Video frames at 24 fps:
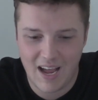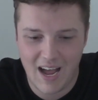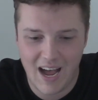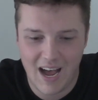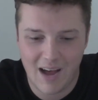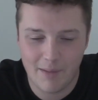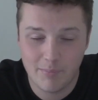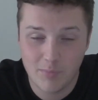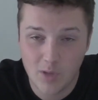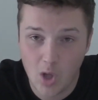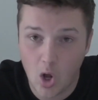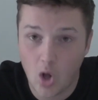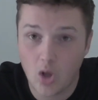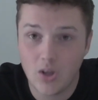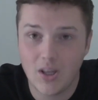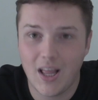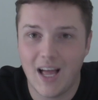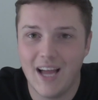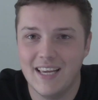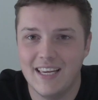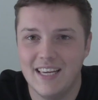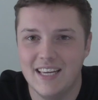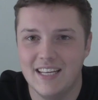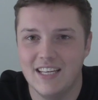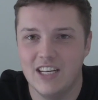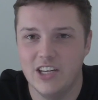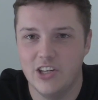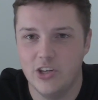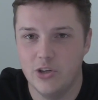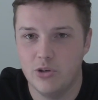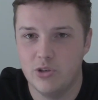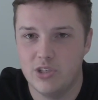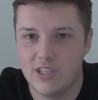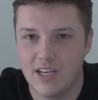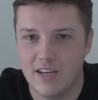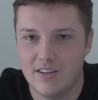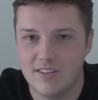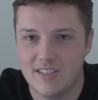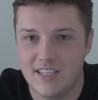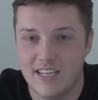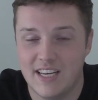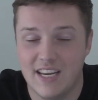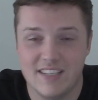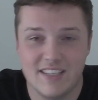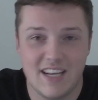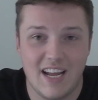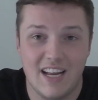I'm not liking the new Chelsea kits,